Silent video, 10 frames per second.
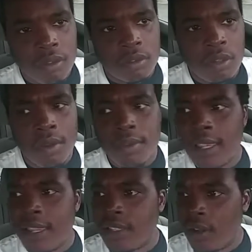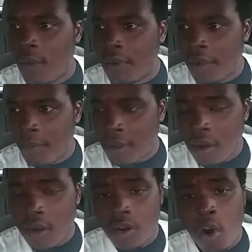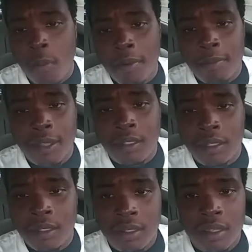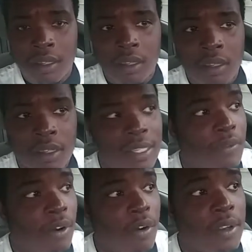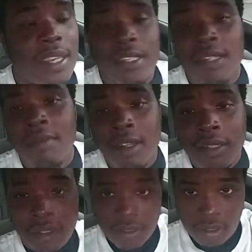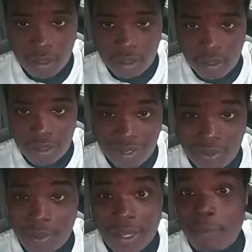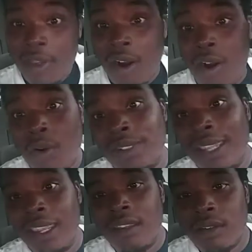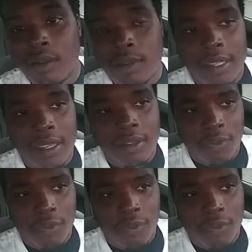You know what I'm saying? So I wanna I'm gonna call corporate Monday. Cause even orientation Monday, I know it ain't gonna be all day. You know what I'm saying?